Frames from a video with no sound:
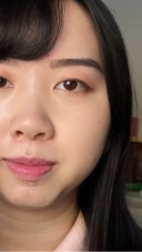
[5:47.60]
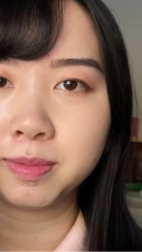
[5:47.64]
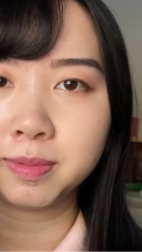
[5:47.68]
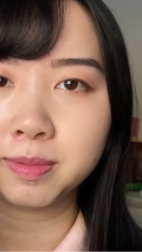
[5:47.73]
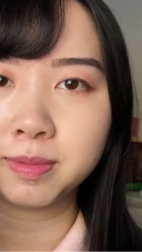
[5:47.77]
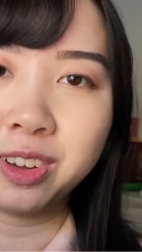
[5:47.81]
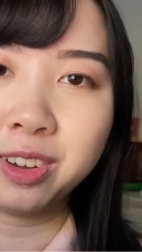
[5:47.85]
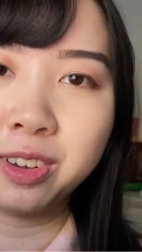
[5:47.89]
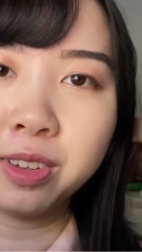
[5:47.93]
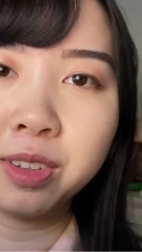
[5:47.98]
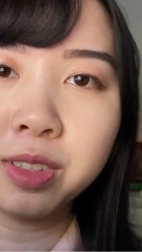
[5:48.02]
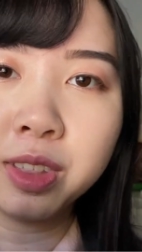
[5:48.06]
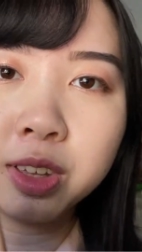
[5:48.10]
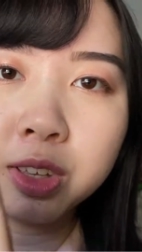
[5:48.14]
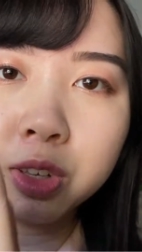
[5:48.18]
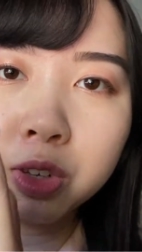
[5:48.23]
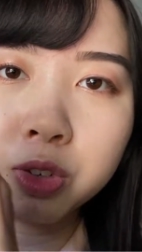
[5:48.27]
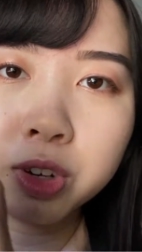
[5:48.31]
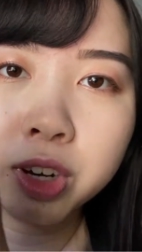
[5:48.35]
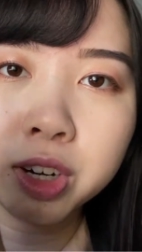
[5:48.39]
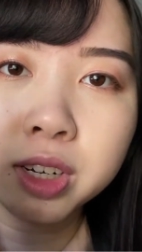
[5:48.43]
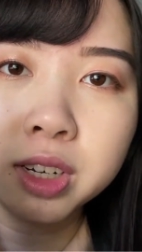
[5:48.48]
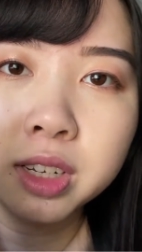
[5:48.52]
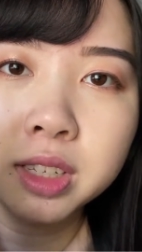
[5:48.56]
So the
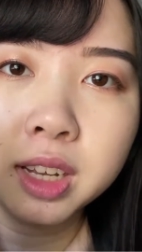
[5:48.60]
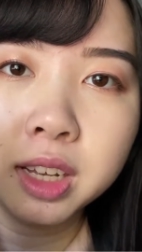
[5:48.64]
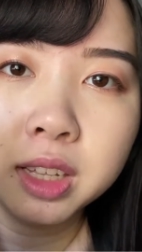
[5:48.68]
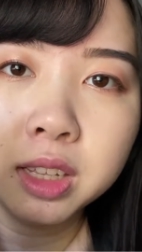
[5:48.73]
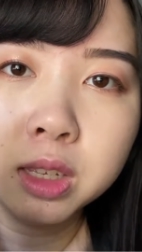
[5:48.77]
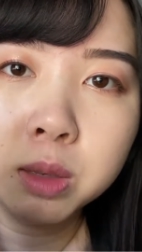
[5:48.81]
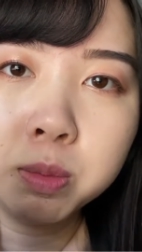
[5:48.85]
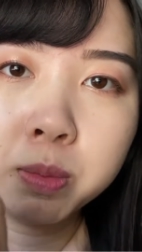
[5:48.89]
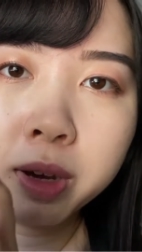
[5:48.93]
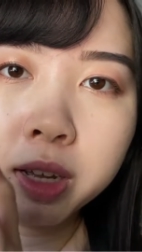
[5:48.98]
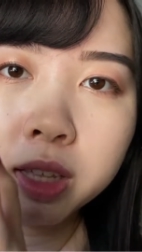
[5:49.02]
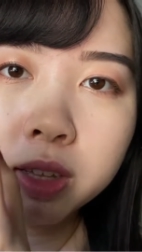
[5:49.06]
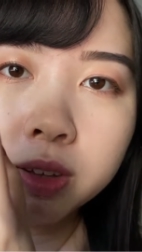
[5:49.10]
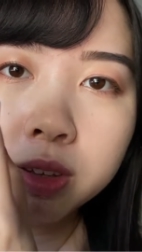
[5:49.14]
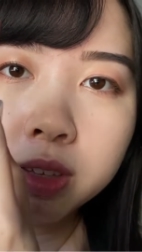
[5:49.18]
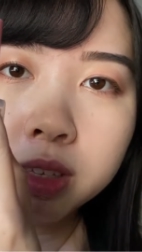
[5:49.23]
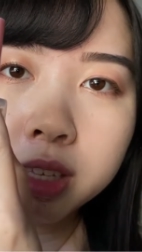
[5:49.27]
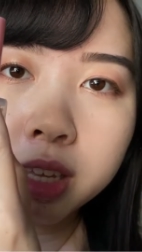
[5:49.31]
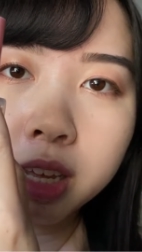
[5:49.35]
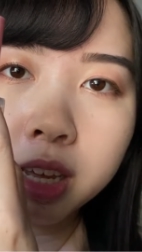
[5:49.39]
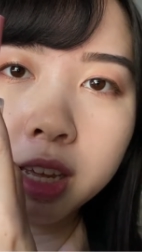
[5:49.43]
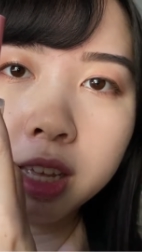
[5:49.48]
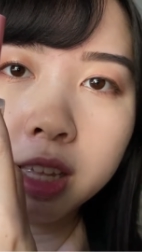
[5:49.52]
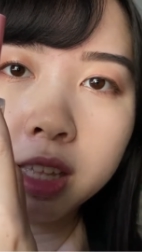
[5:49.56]
instructions on this bottle is
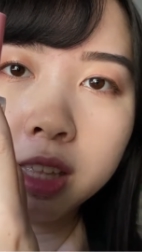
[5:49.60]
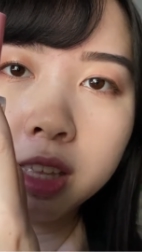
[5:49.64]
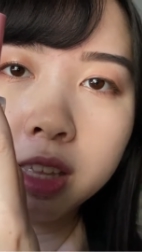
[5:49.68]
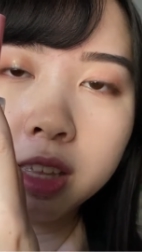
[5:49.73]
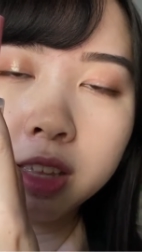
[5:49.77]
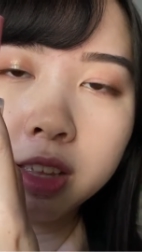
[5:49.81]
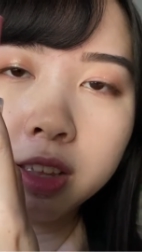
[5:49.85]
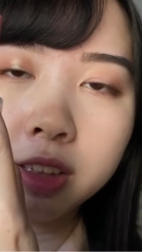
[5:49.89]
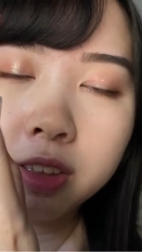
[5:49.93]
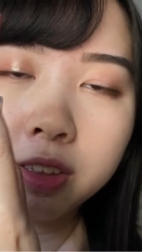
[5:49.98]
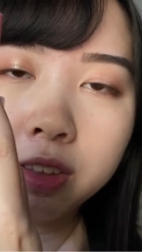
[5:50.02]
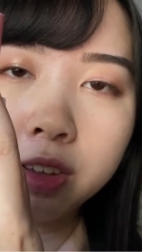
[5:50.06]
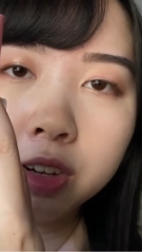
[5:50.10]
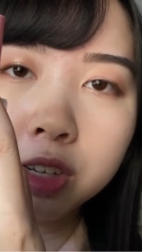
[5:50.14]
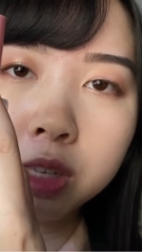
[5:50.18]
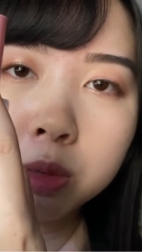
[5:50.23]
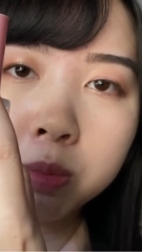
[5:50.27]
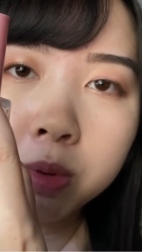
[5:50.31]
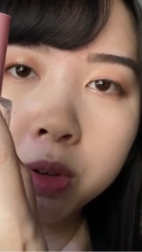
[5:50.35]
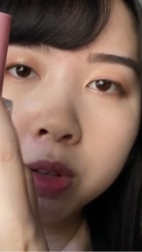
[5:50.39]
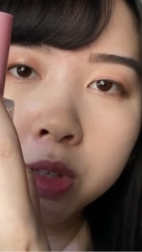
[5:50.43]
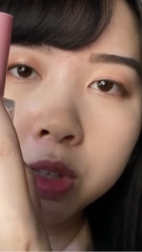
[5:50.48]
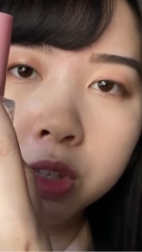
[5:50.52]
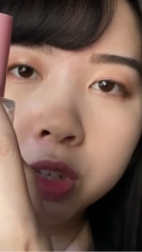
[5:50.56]
that you're
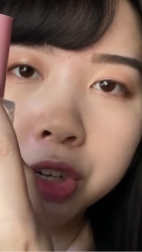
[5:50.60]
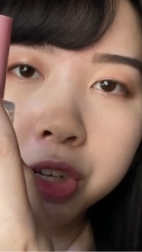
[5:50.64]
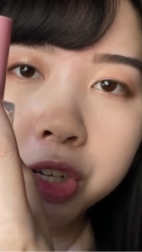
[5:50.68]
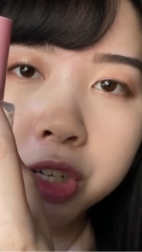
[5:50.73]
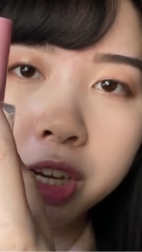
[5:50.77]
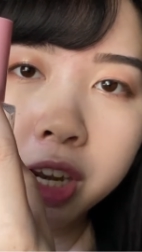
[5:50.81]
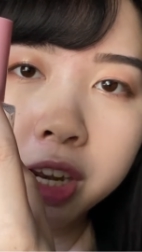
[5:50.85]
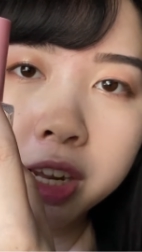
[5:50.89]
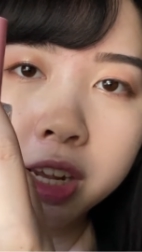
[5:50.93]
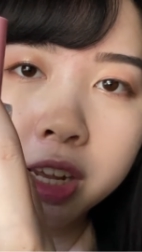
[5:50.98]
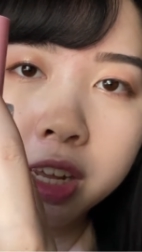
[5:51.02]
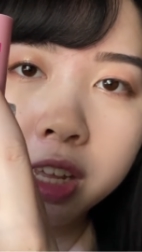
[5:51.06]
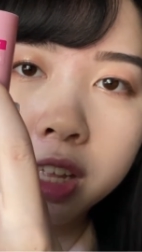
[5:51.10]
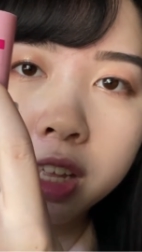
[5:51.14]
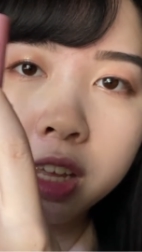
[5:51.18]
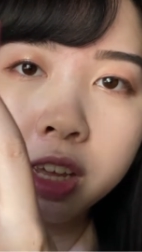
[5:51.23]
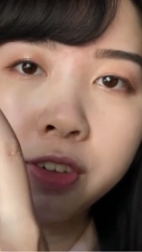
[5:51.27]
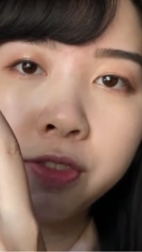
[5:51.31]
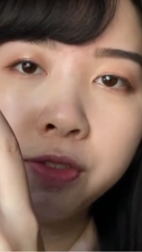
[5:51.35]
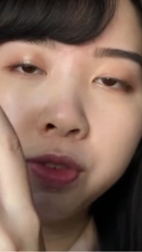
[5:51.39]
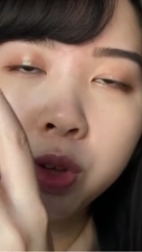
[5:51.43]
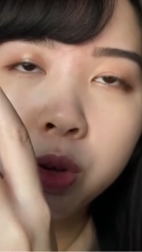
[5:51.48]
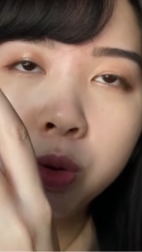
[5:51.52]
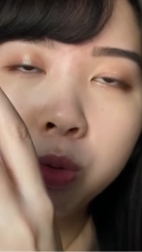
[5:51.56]
supposed to shake it
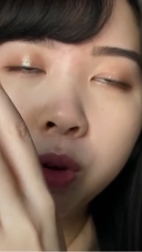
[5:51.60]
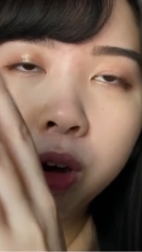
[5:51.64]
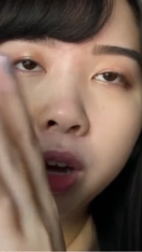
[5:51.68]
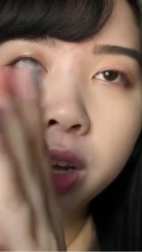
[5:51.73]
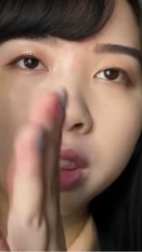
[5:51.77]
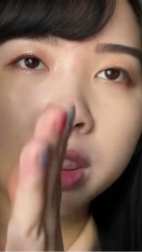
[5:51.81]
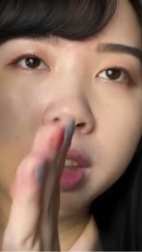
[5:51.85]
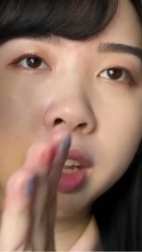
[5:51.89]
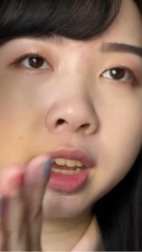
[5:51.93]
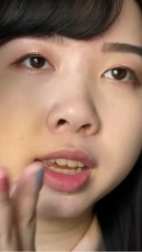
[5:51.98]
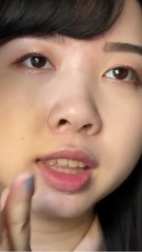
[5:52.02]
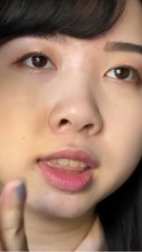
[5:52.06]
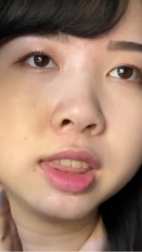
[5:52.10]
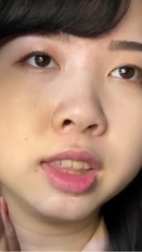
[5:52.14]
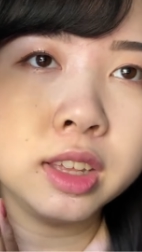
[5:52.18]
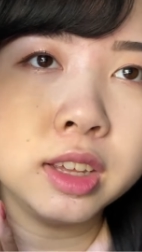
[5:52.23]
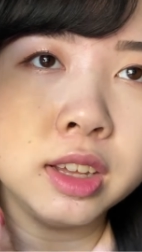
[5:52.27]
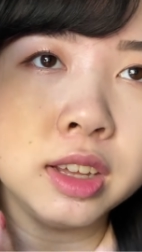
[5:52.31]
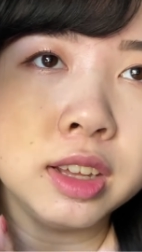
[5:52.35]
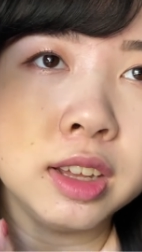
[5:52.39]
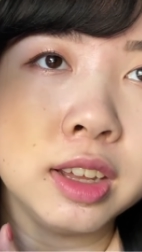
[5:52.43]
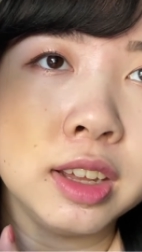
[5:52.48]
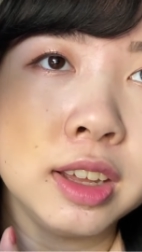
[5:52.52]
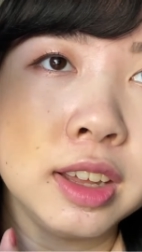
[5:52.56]
if you want like
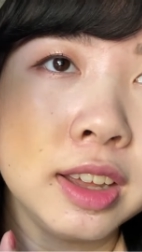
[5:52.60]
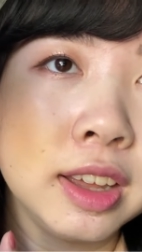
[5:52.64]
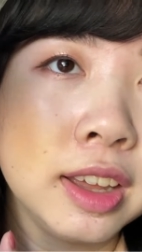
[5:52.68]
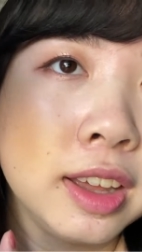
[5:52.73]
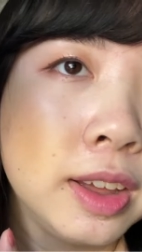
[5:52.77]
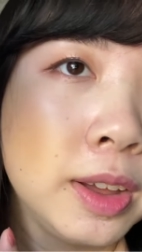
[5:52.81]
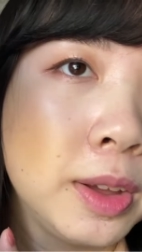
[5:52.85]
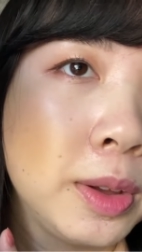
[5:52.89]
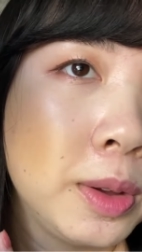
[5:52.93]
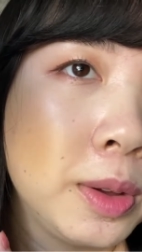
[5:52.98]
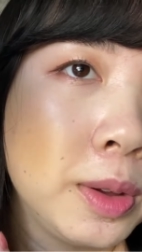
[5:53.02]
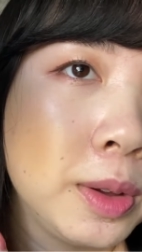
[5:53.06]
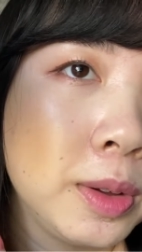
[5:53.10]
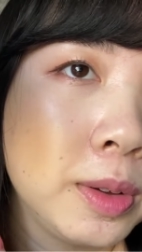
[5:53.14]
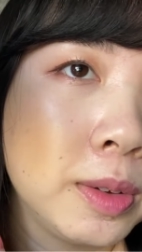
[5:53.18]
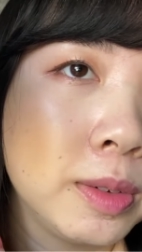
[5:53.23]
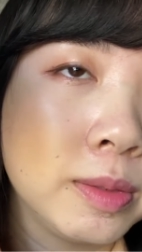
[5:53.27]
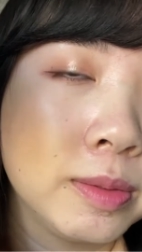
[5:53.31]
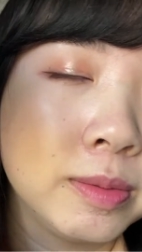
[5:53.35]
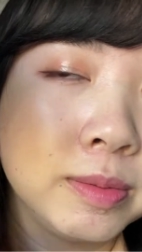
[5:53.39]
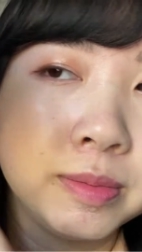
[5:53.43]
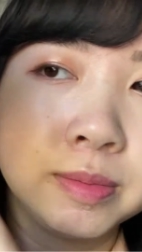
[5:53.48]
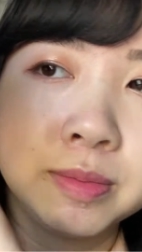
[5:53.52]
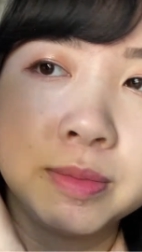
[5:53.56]
the,
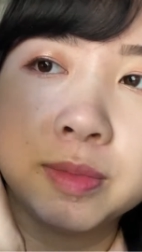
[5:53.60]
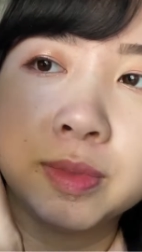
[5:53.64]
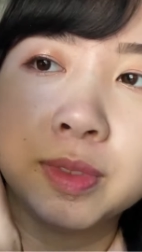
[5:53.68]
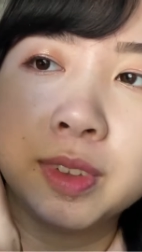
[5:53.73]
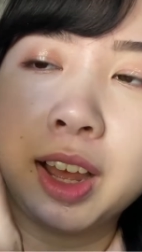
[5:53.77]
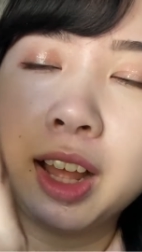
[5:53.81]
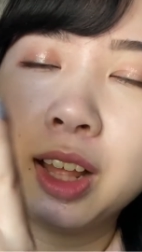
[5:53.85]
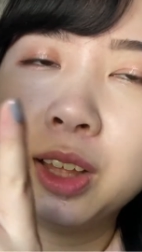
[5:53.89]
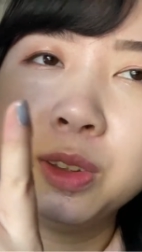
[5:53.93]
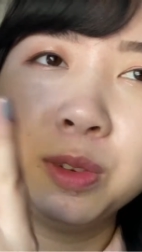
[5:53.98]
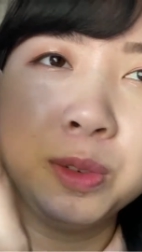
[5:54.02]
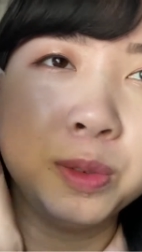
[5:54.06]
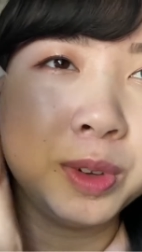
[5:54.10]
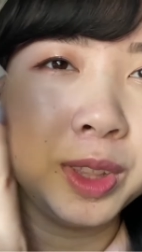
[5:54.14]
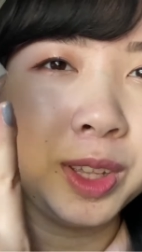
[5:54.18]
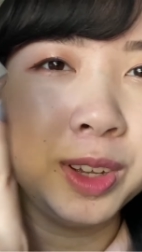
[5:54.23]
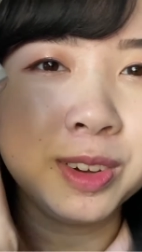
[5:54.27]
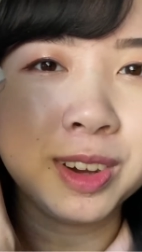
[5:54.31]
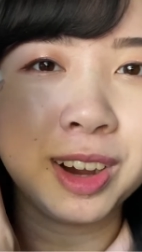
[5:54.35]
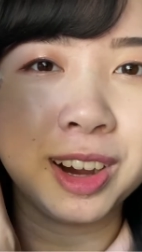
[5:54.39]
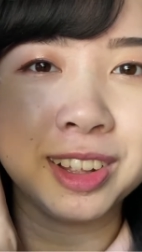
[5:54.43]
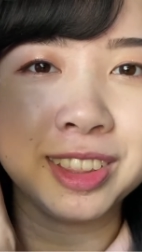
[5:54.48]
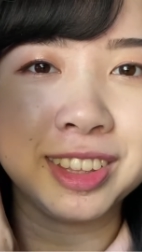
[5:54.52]
I don't know, what do you call